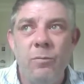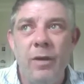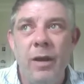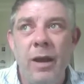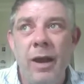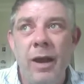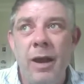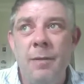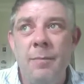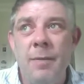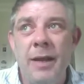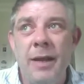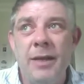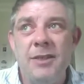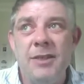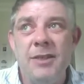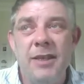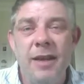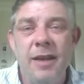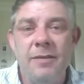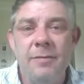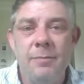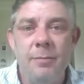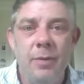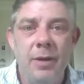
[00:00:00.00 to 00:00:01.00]
and she
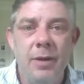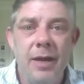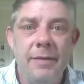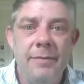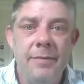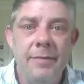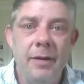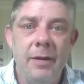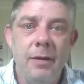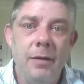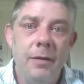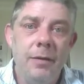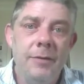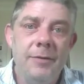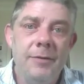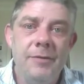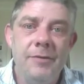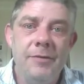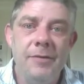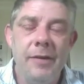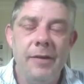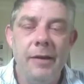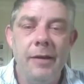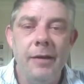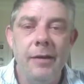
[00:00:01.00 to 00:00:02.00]
doesn't believe in God,
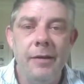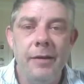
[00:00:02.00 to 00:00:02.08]
so